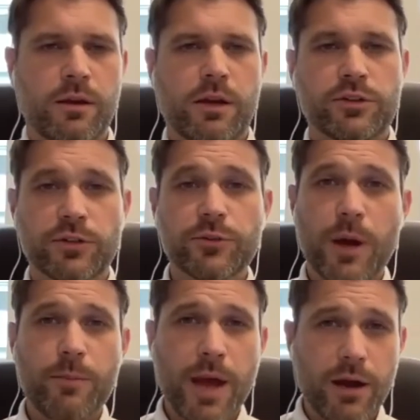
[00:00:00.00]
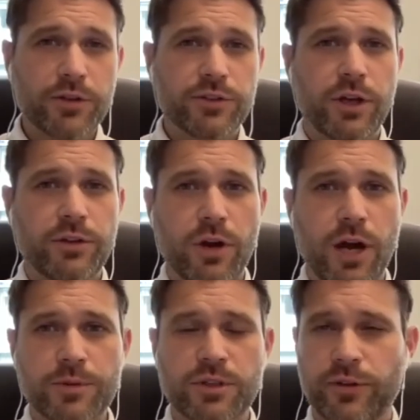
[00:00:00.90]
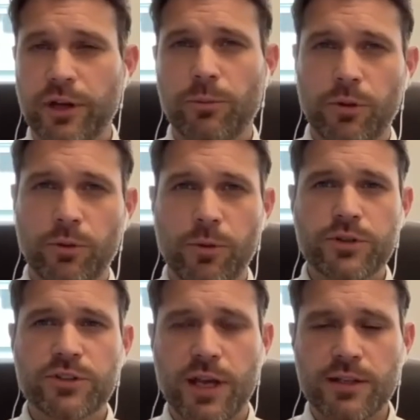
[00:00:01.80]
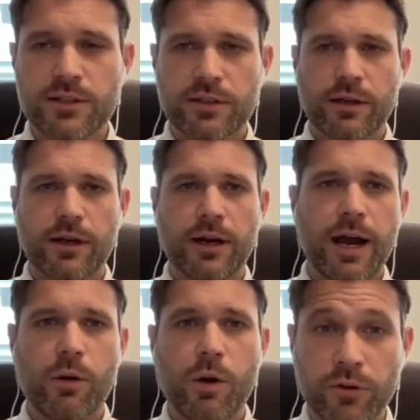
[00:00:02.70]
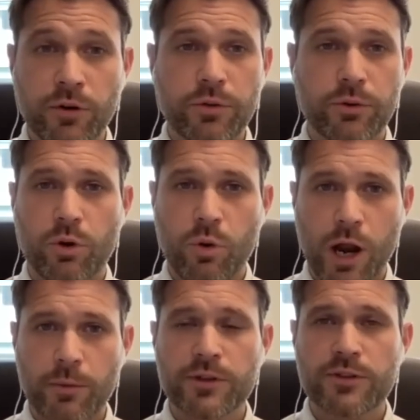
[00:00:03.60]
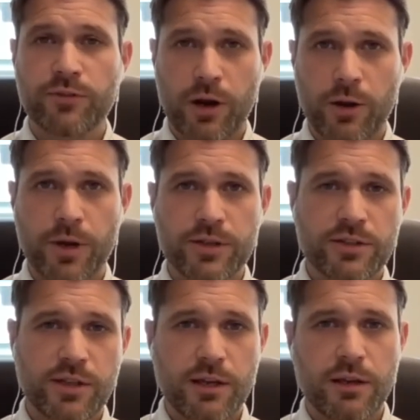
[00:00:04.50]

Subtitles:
Now, service by mail is another option available in most states. However, the requirements vary by state.